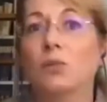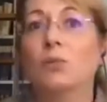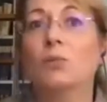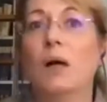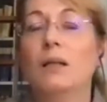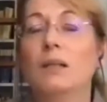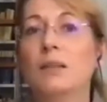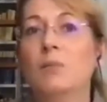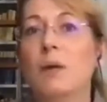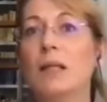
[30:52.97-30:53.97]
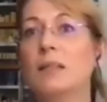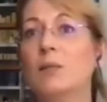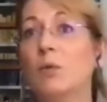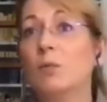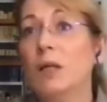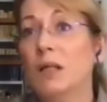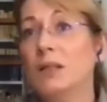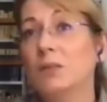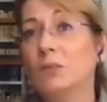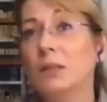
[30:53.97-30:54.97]
while in space and
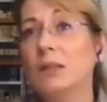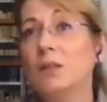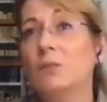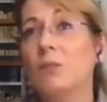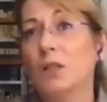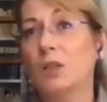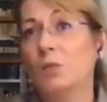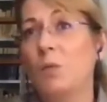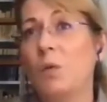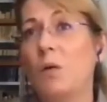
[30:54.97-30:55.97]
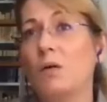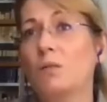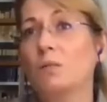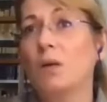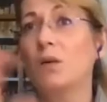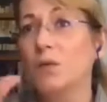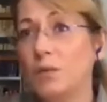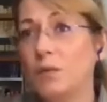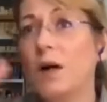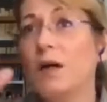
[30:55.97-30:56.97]
mobility, we see much more kind of
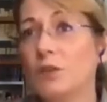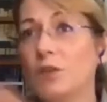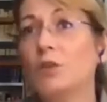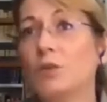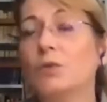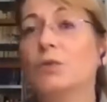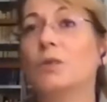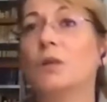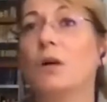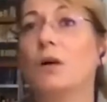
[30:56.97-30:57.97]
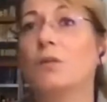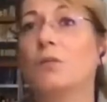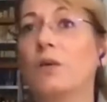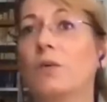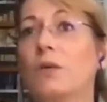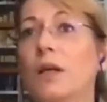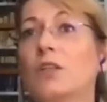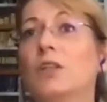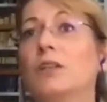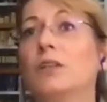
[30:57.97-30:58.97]
fine-tuned
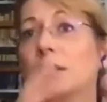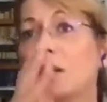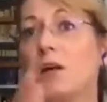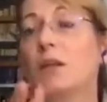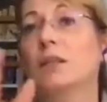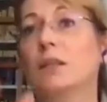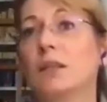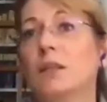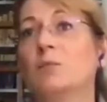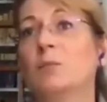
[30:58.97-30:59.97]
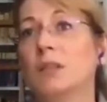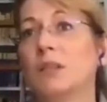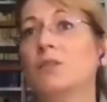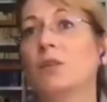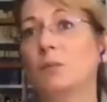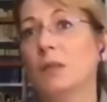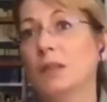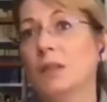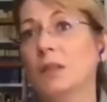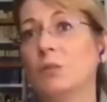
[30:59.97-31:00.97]
regulations targeting specific business